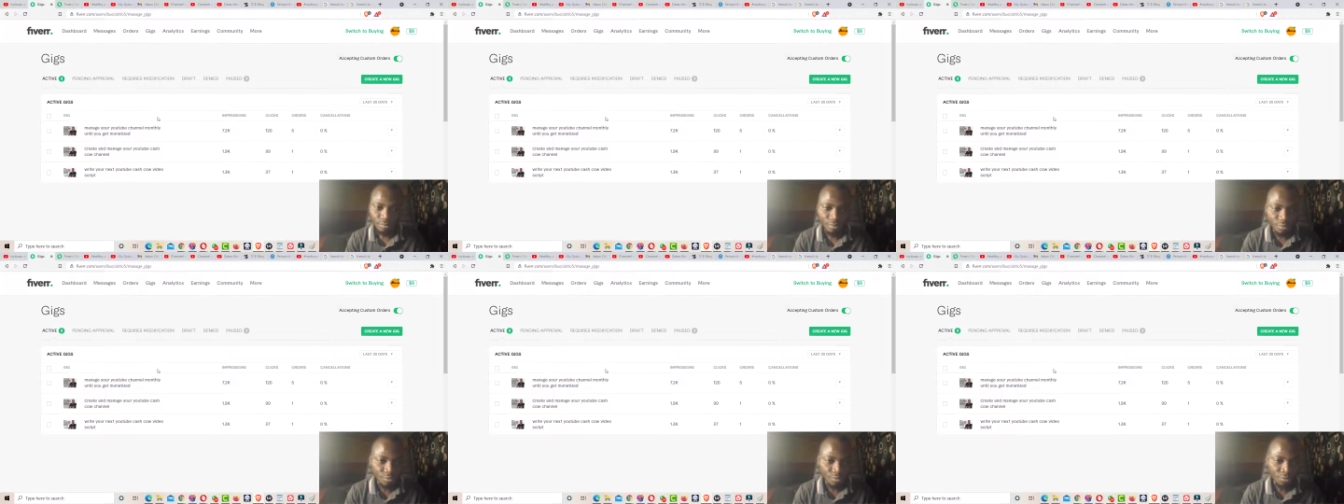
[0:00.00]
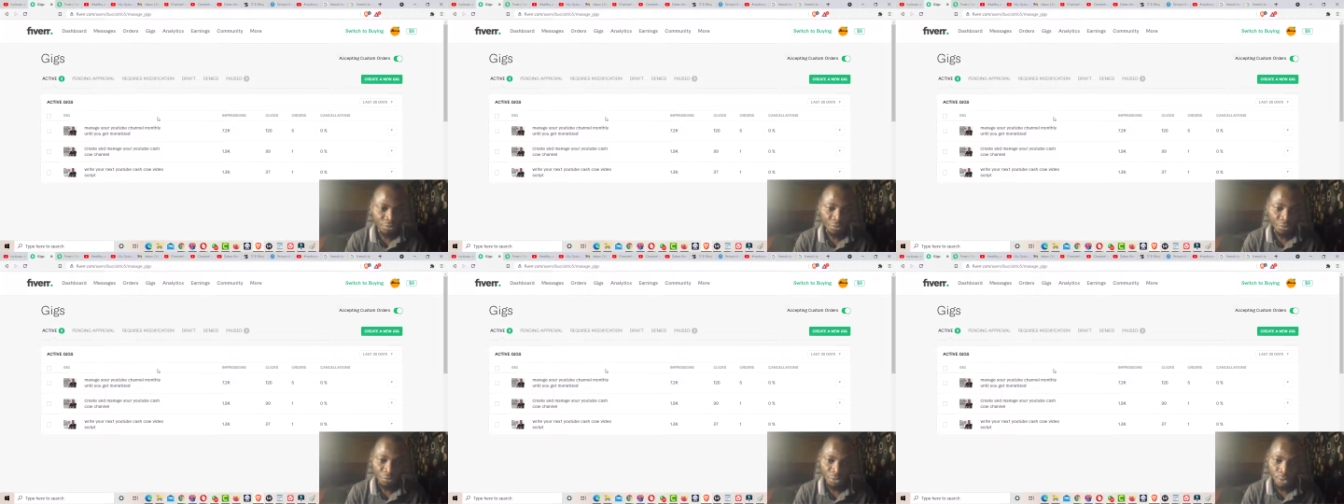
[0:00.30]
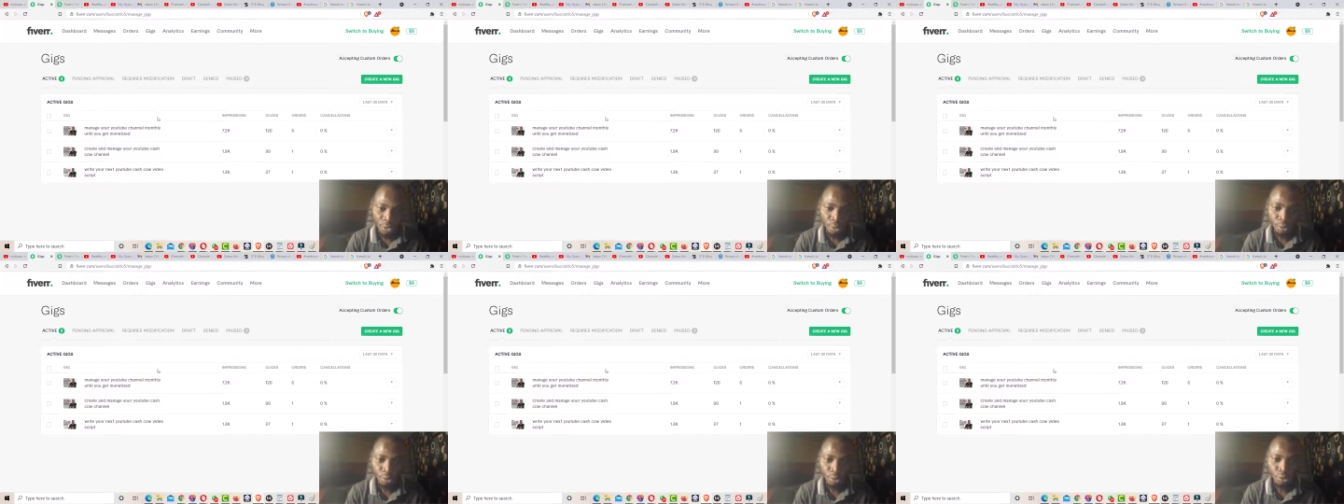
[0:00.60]

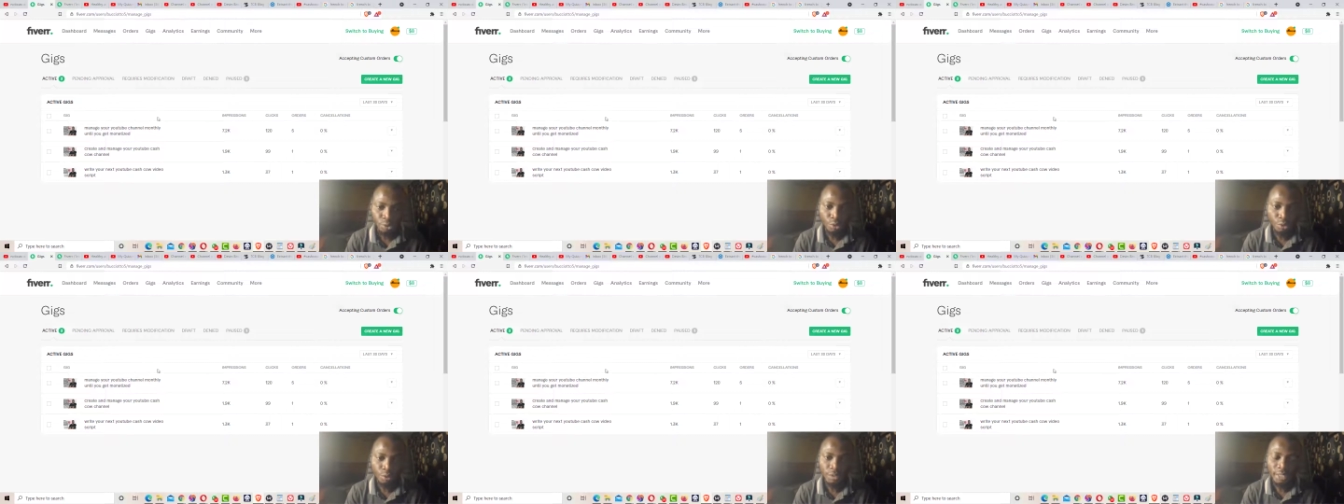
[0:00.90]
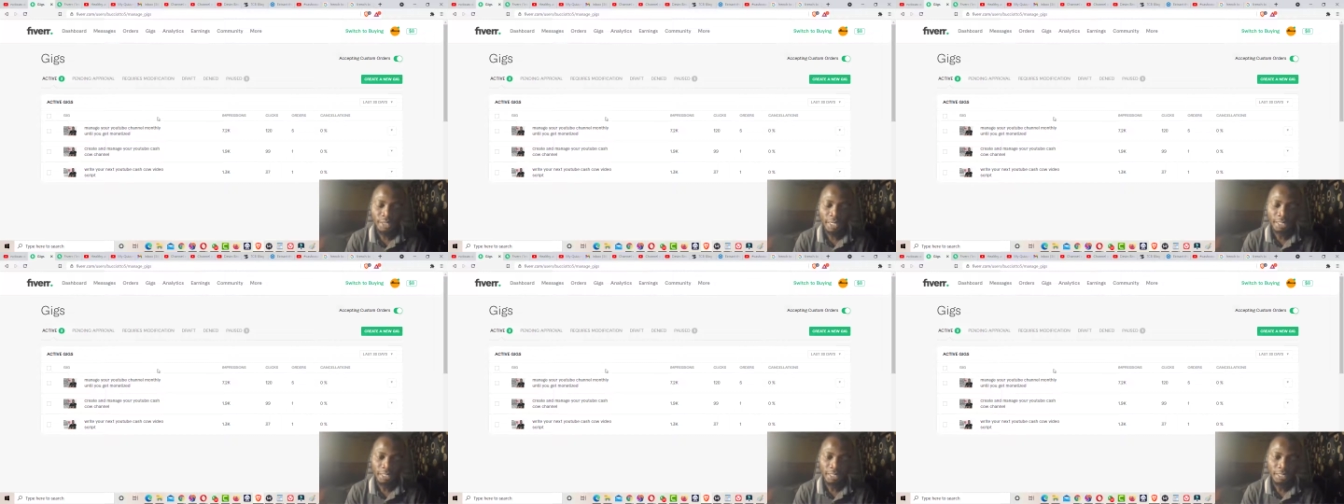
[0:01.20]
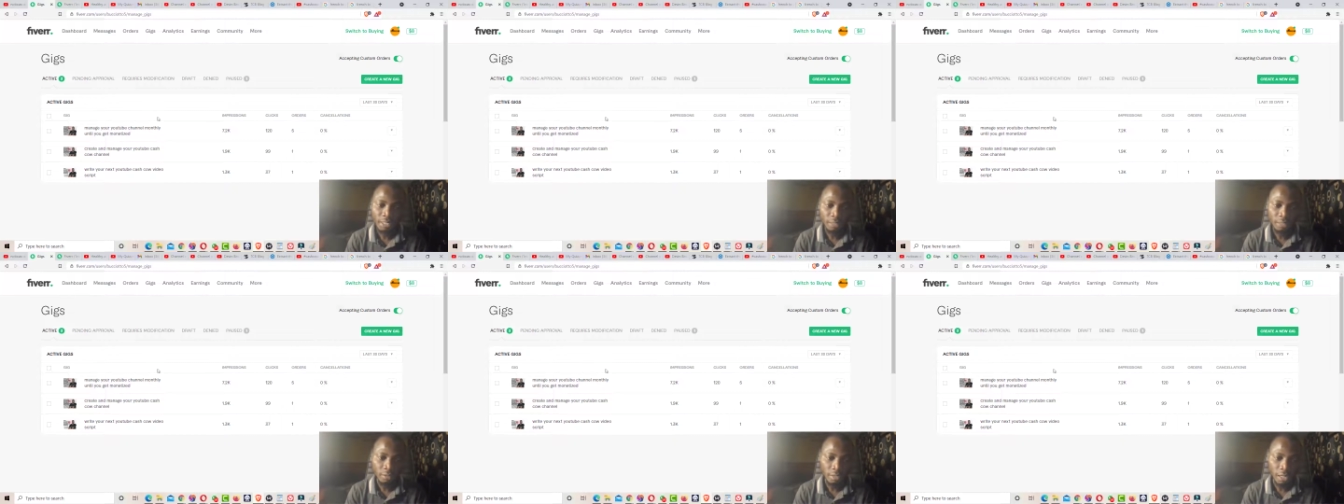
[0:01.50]
views on their
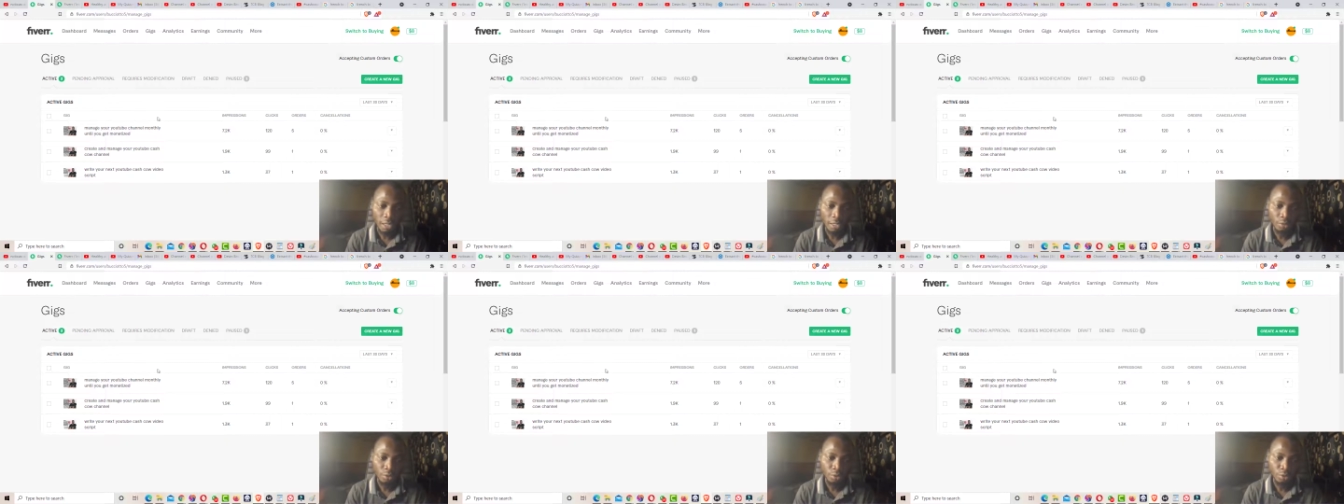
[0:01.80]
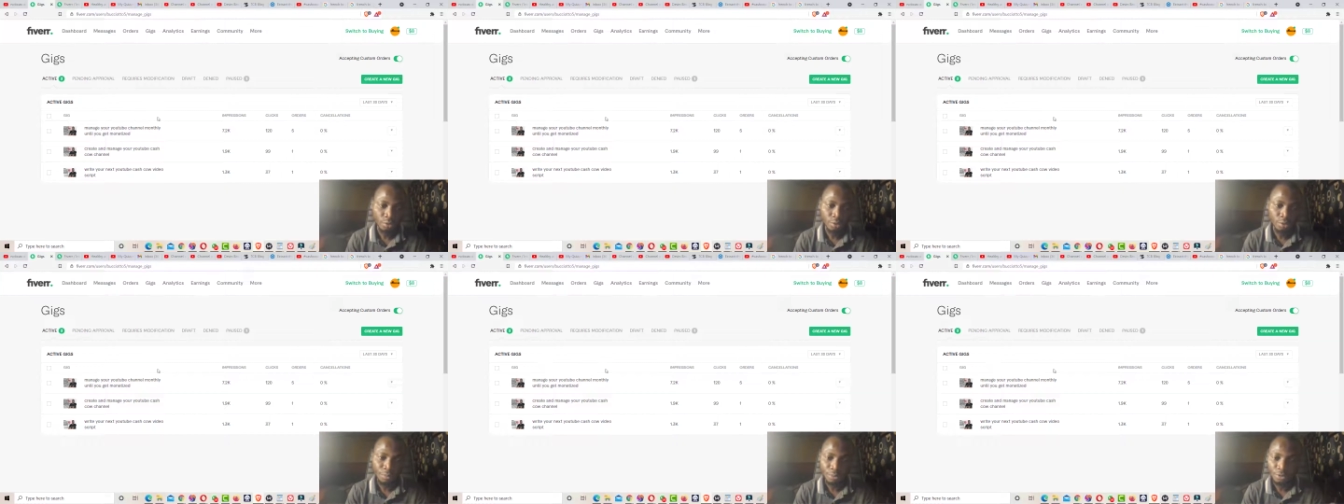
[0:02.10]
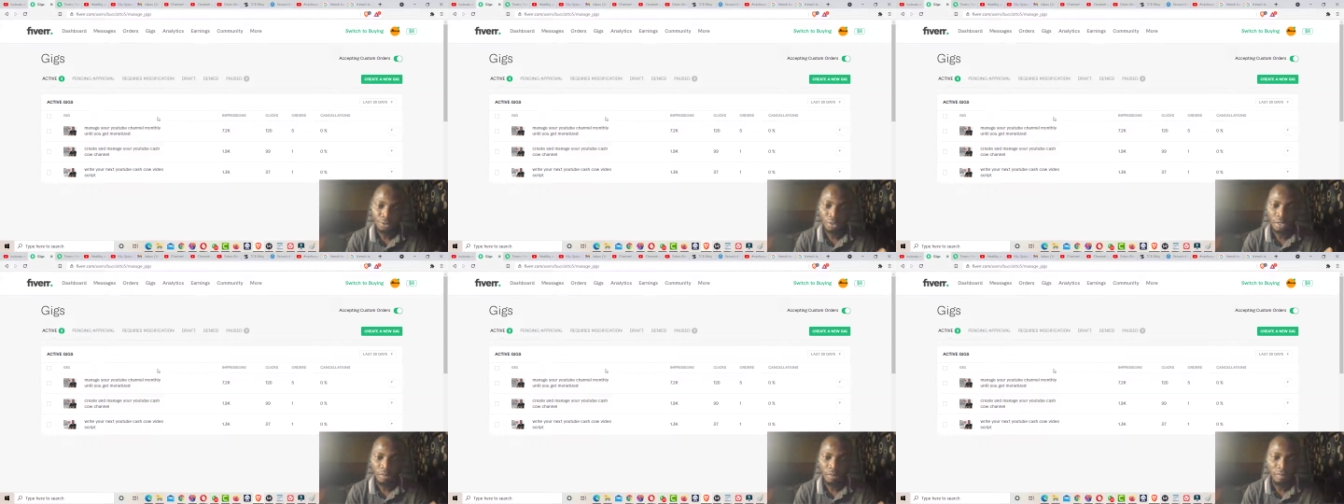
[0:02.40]
gig. I don't know, maybe
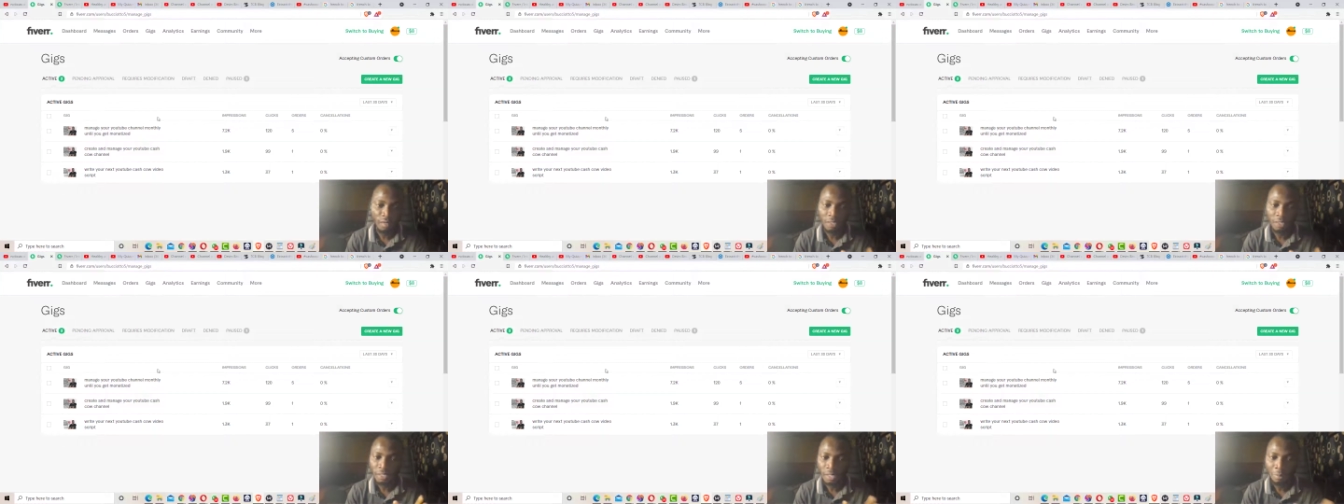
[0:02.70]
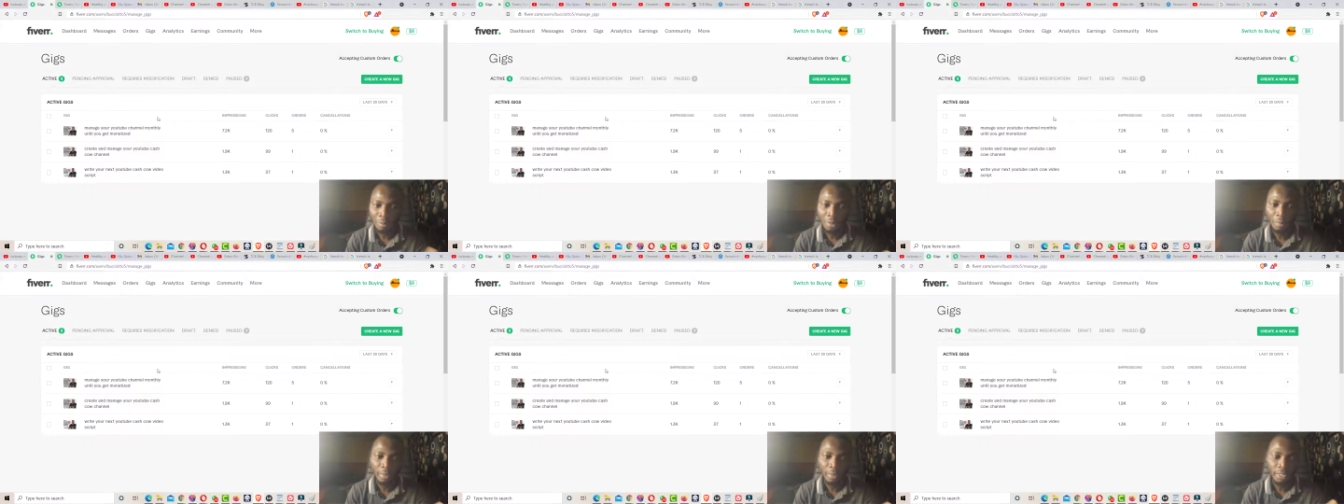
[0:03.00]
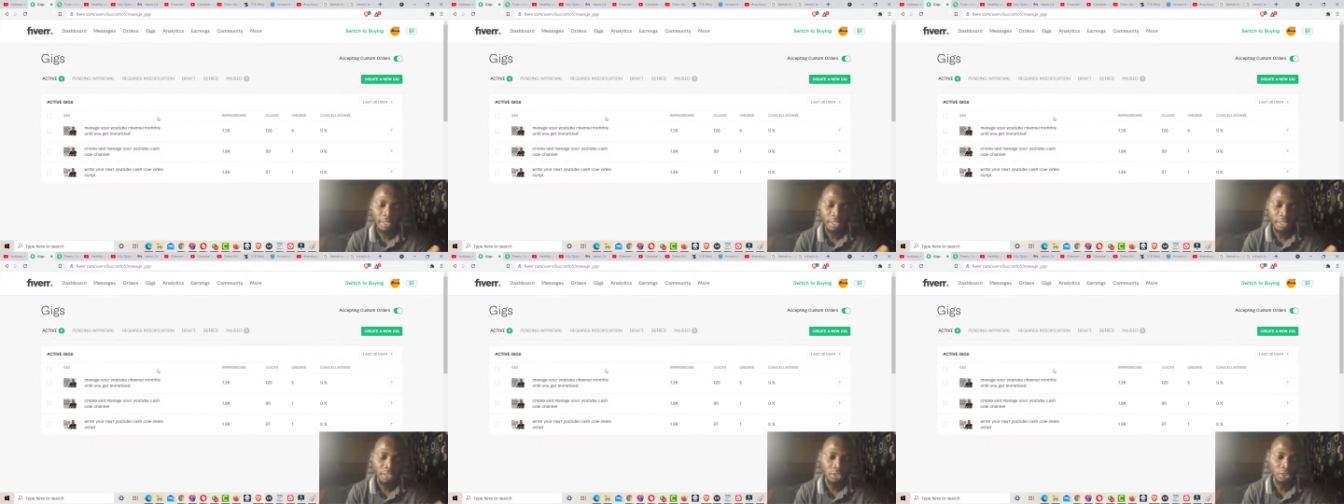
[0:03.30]
you have an idea about my
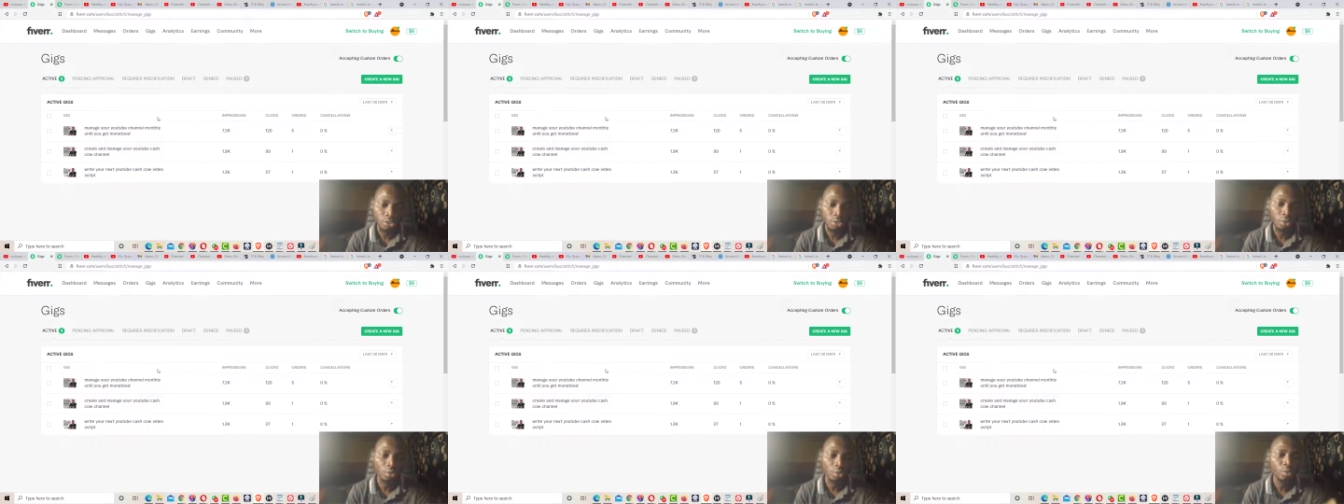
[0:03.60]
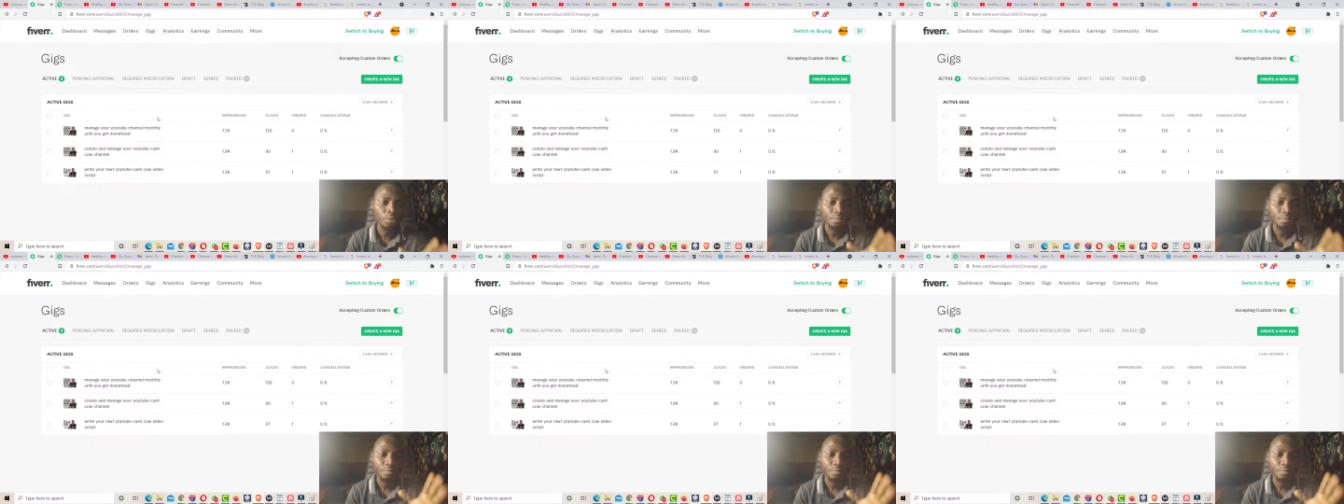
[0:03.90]
niche though.